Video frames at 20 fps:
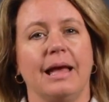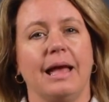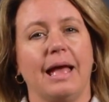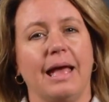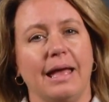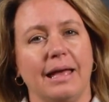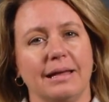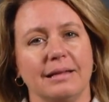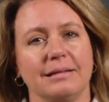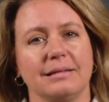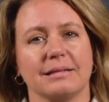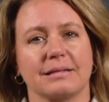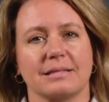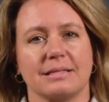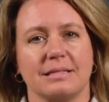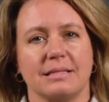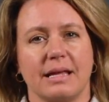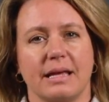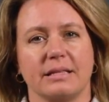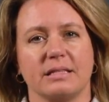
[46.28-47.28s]
and
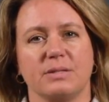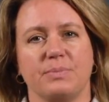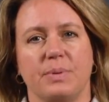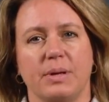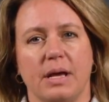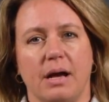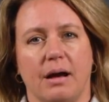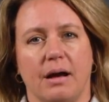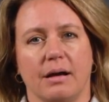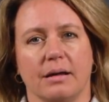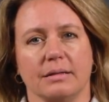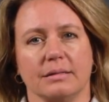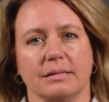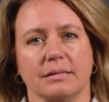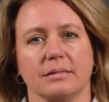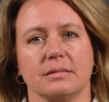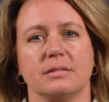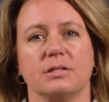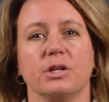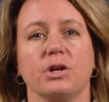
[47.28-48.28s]
extends beyond
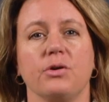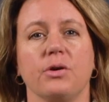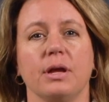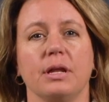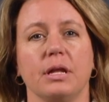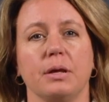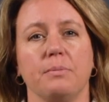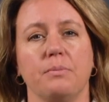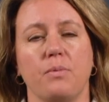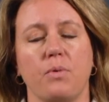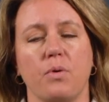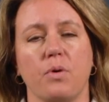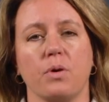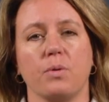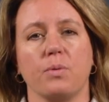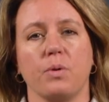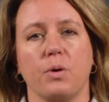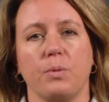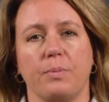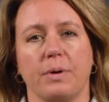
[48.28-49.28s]
to create a more
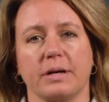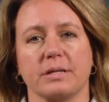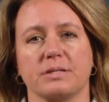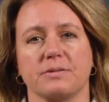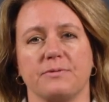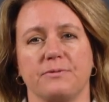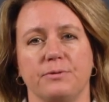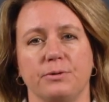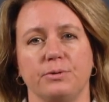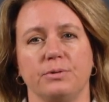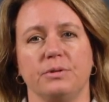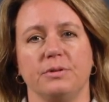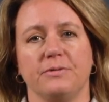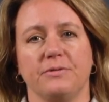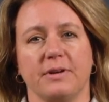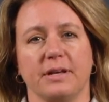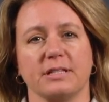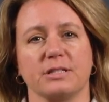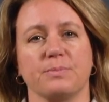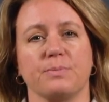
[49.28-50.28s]
robust food
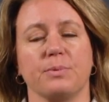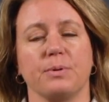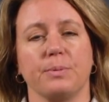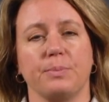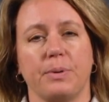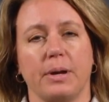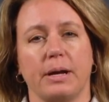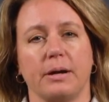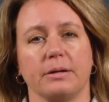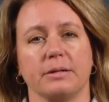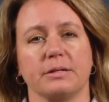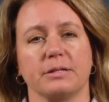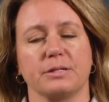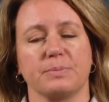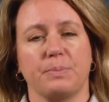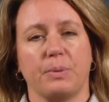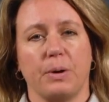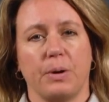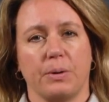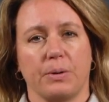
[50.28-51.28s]
defense preparedness
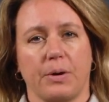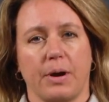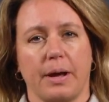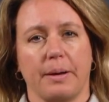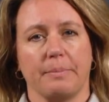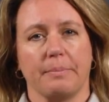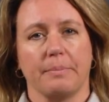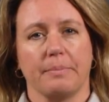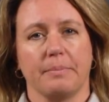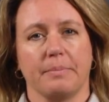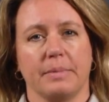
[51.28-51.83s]
program.